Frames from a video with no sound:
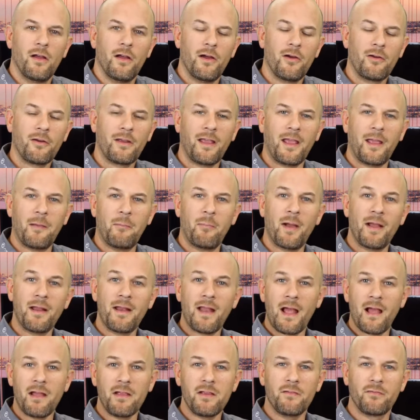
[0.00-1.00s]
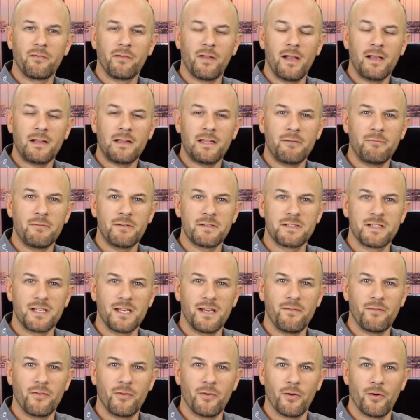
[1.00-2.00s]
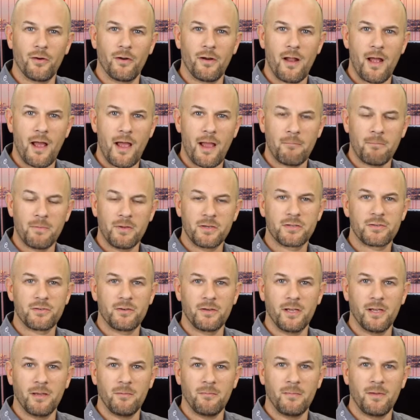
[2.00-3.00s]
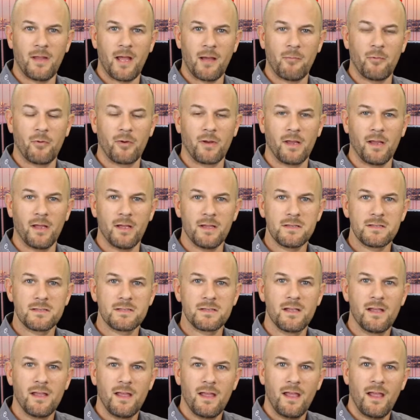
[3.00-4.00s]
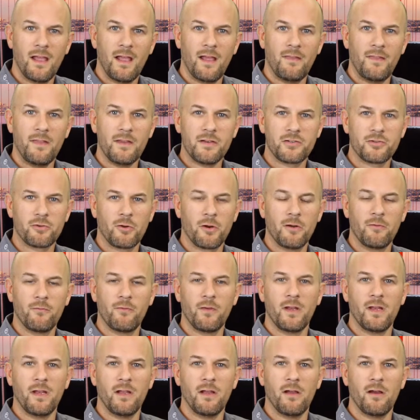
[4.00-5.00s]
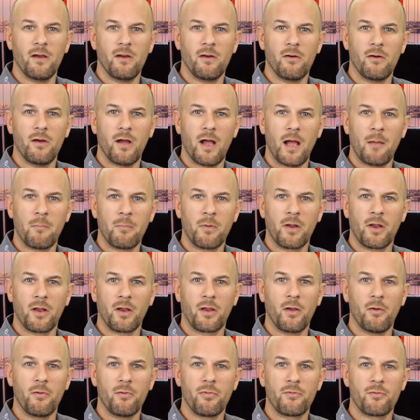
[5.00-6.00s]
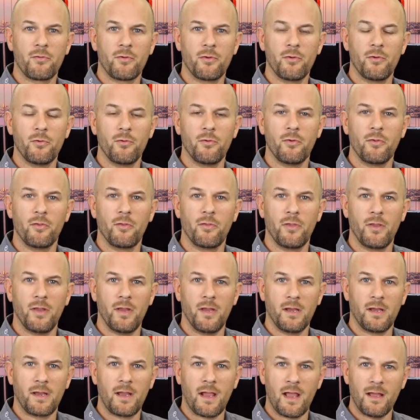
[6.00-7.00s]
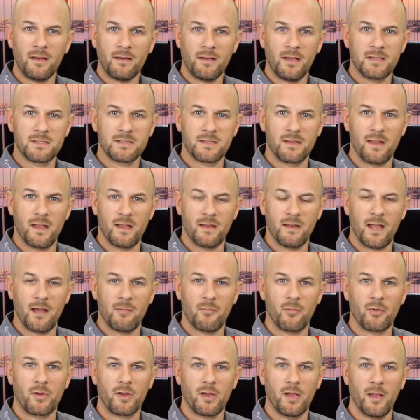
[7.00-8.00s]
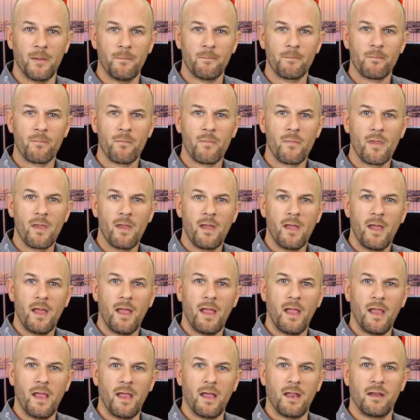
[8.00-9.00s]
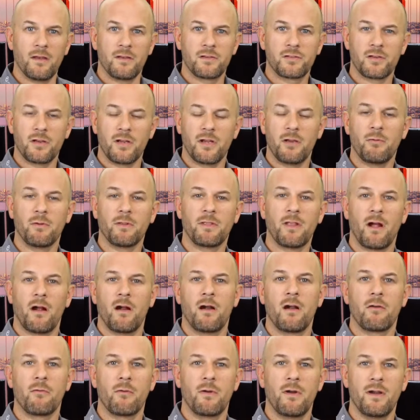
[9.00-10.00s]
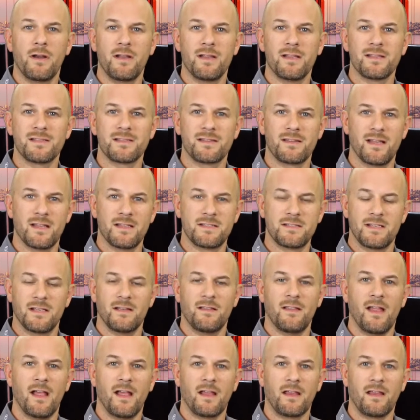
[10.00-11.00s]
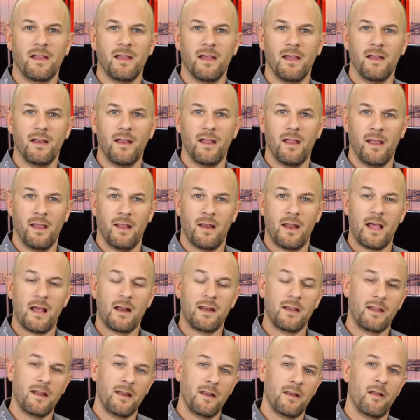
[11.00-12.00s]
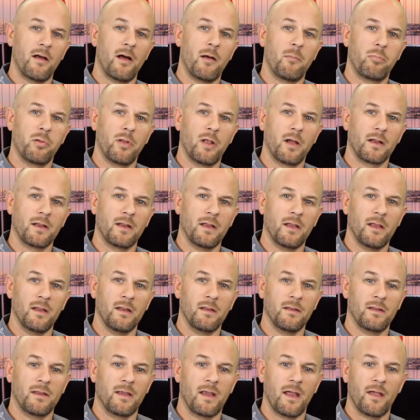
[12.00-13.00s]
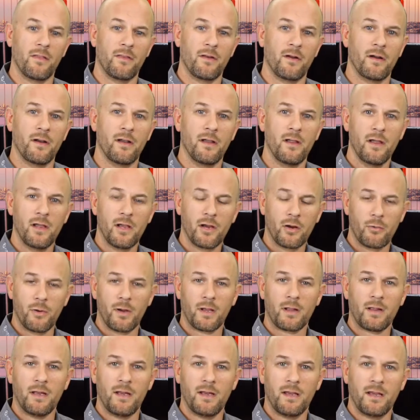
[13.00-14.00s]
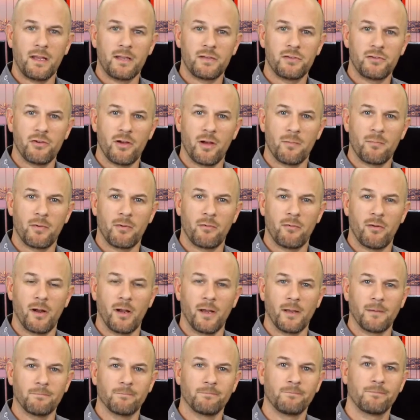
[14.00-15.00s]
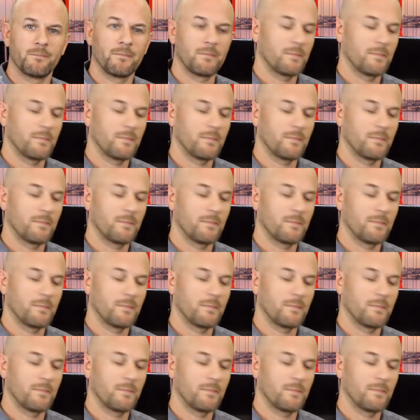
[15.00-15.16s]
Okay, by now you've likely received your OmniStream demo kits. In this short video, I'm going to go through the contents of that demo kit and show you what the hardware is that's in that kit and how to get it all plugged in together quickly to get you up and running.